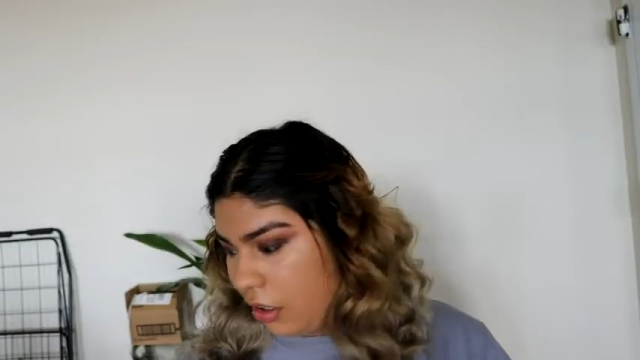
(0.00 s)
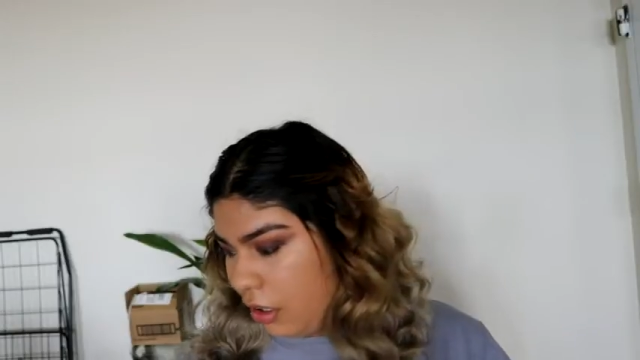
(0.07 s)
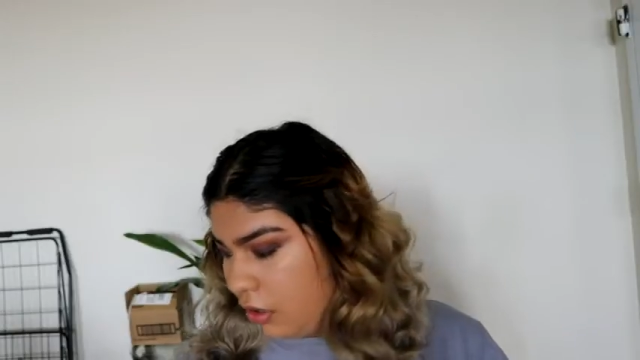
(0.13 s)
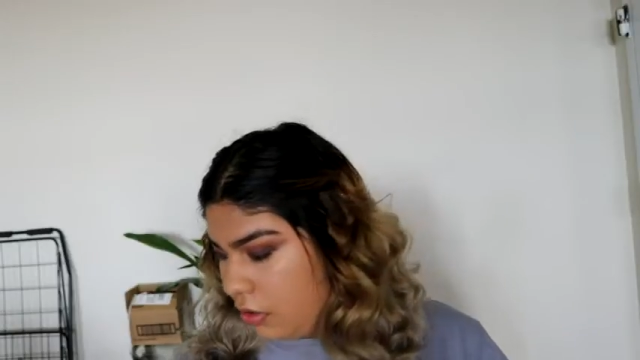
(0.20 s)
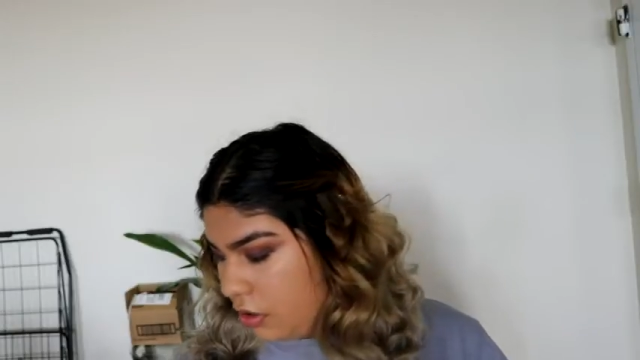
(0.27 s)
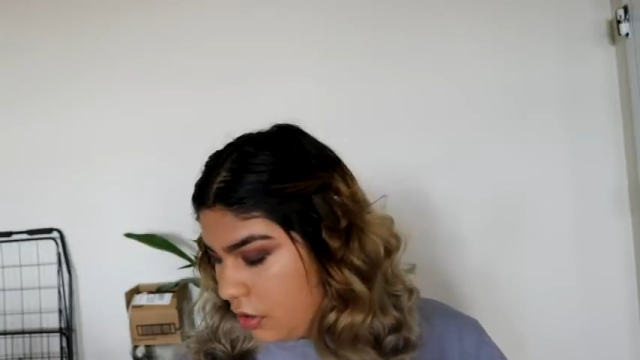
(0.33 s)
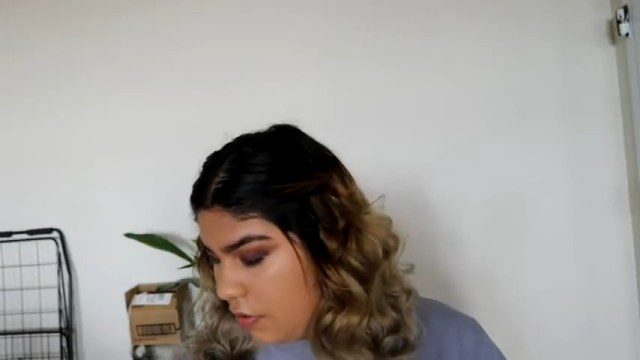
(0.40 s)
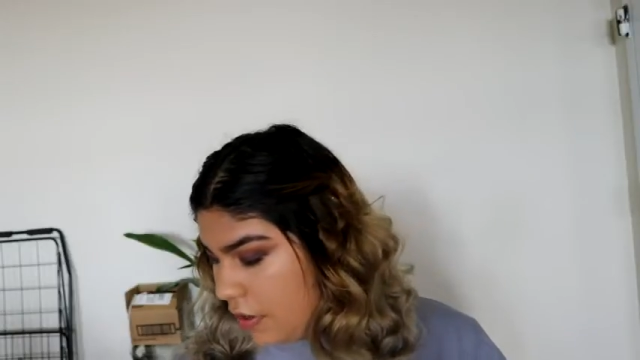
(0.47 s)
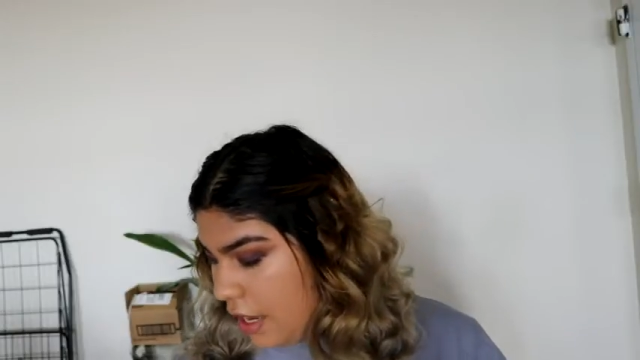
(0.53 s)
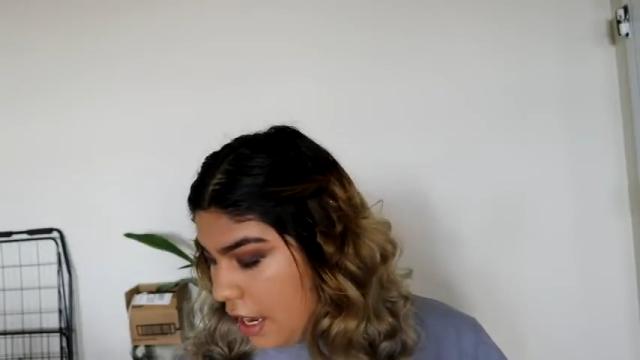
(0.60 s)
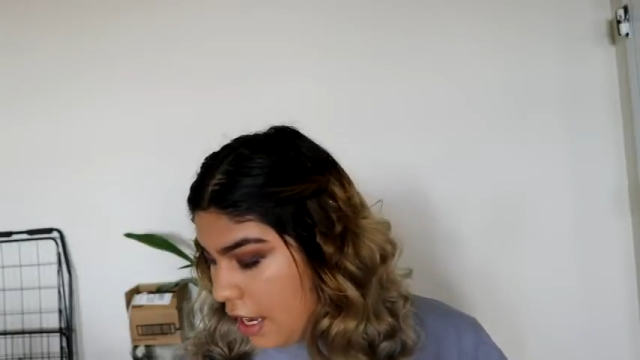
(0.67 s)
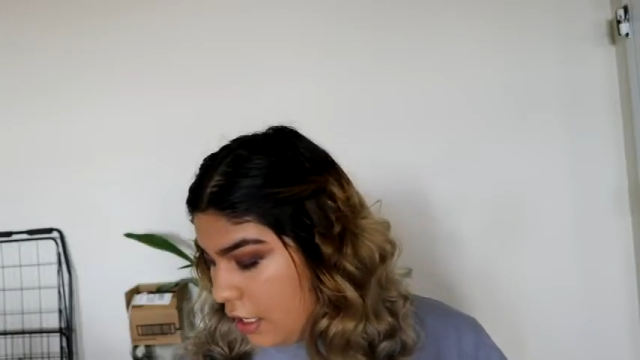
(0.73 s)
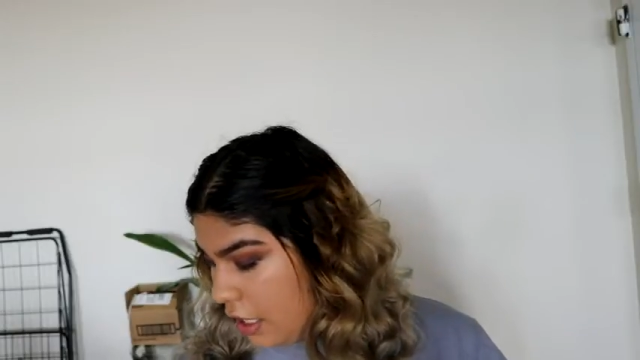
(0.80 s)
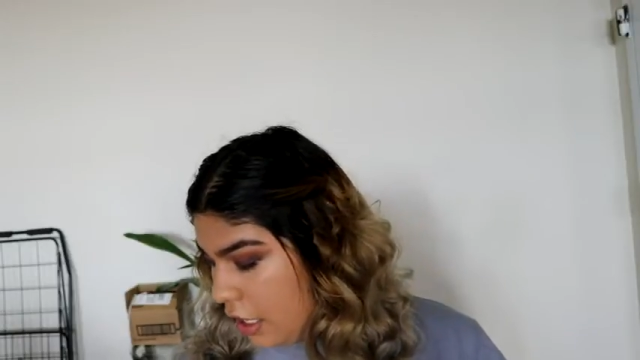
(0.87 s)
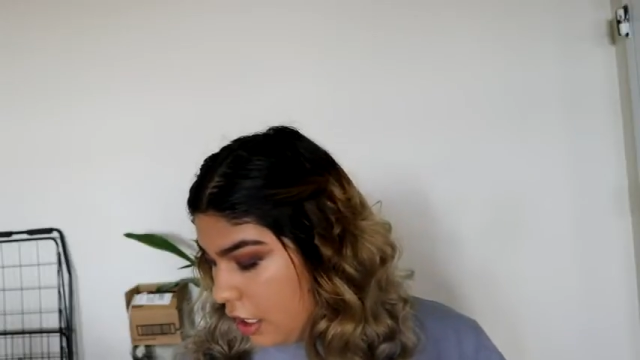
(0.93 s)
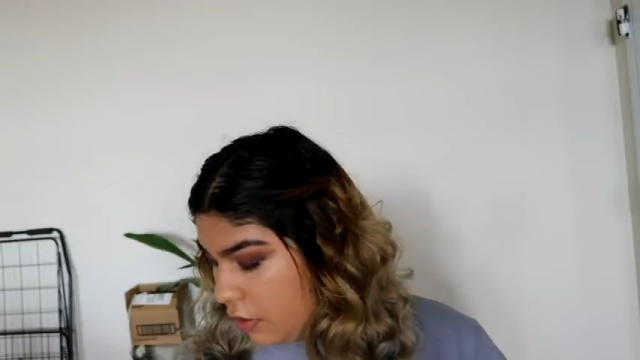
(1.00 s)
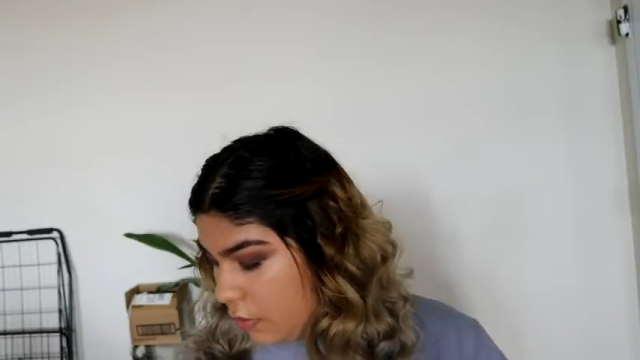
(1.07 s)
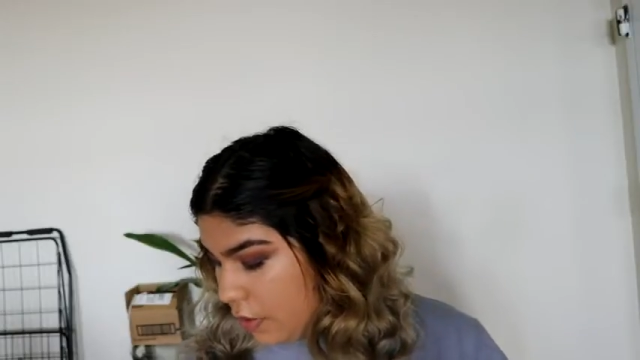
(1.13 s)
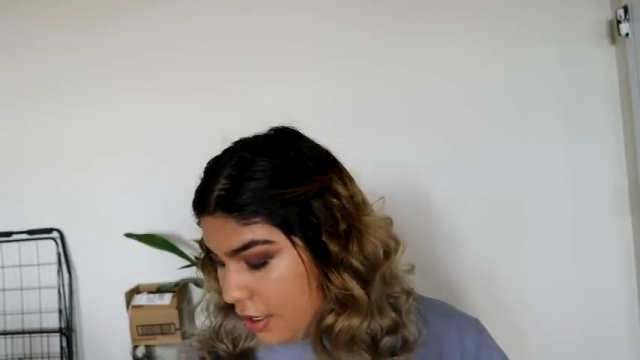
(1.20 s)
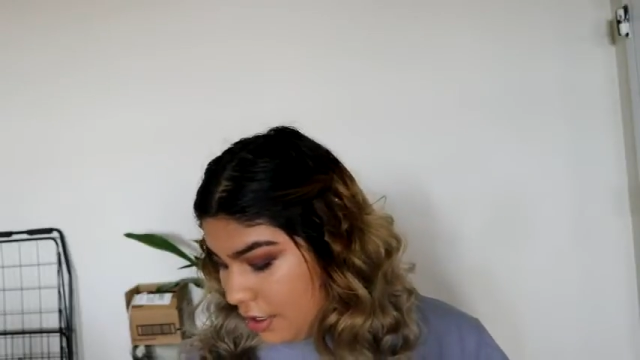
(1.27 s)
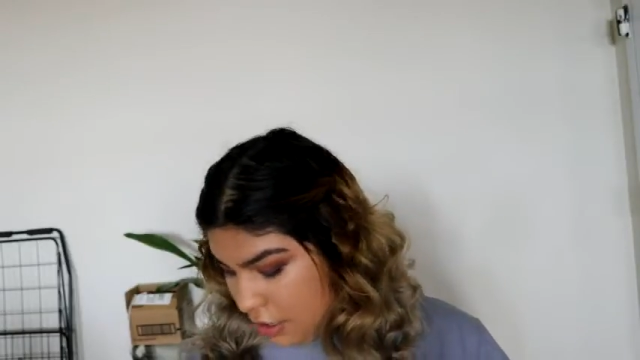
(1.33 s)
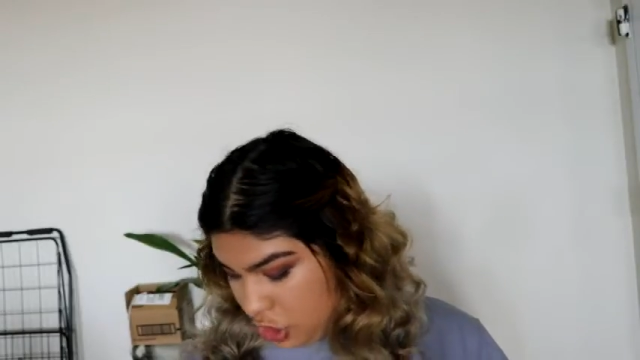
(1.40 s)
glow to it, and the
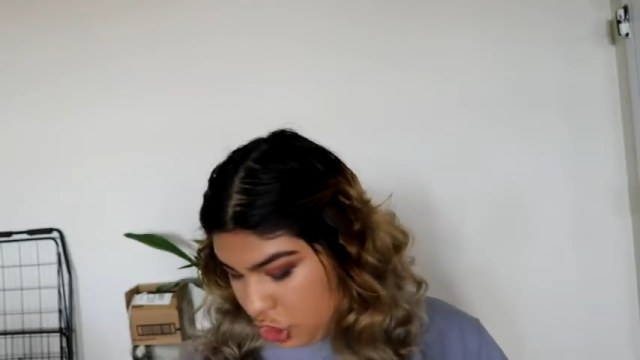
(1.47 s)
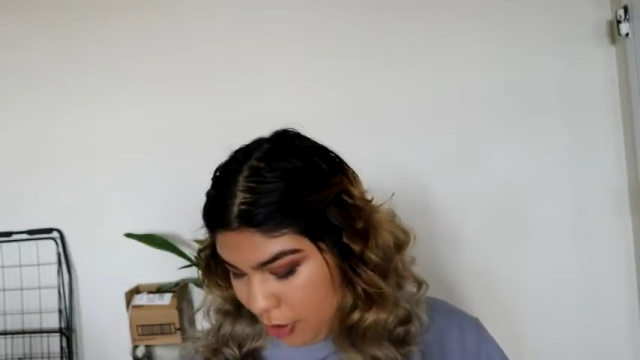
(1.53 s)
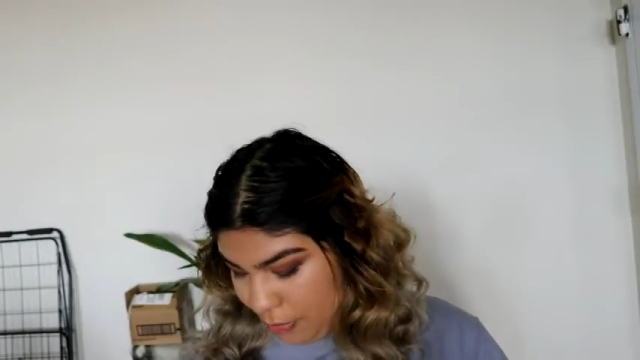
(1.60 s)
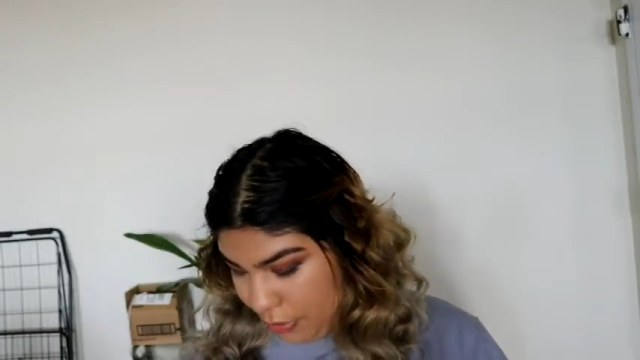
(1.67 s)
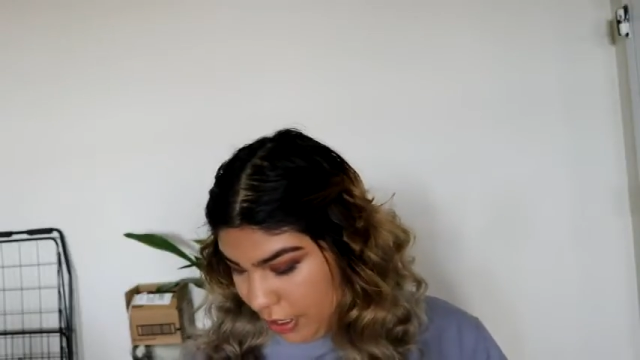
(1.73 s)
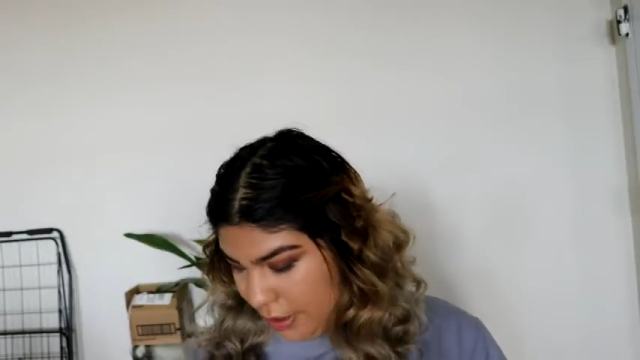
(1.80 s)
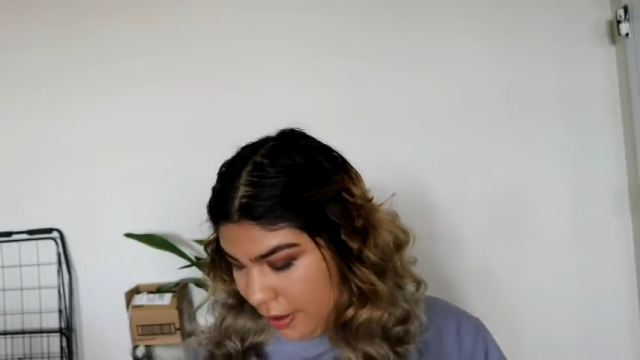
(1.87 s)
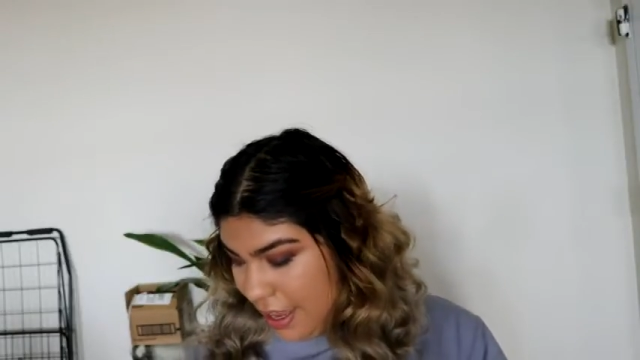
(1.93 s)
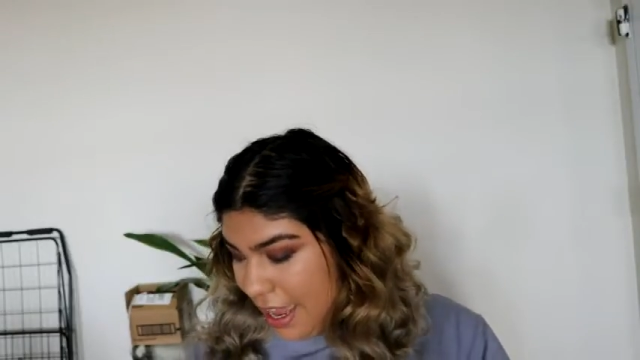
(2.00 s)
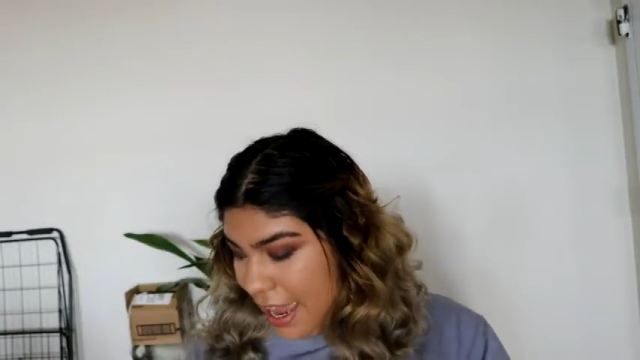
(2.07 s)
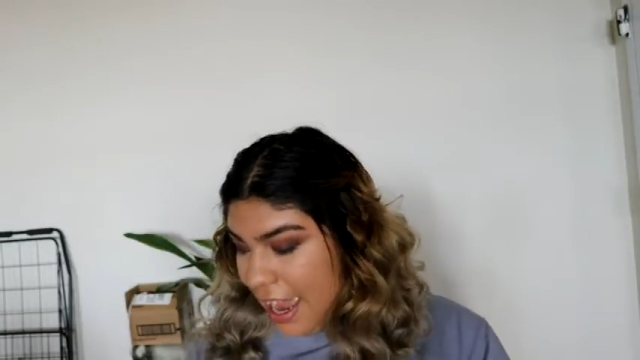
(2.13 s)
other one's shimmery.